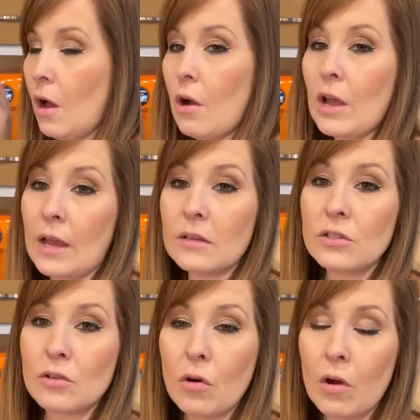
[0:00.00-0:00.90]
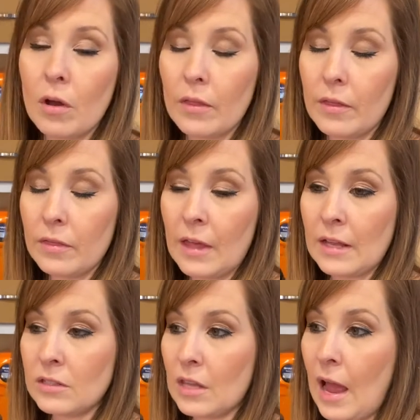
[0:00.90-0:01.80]
Okay, so
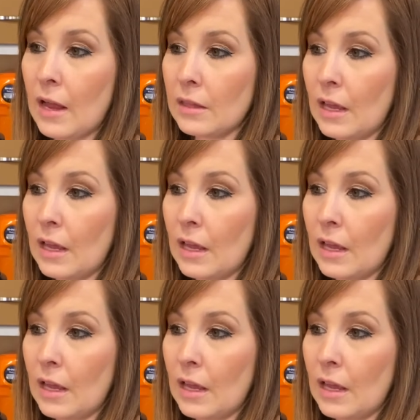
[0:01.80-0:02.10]
that's that.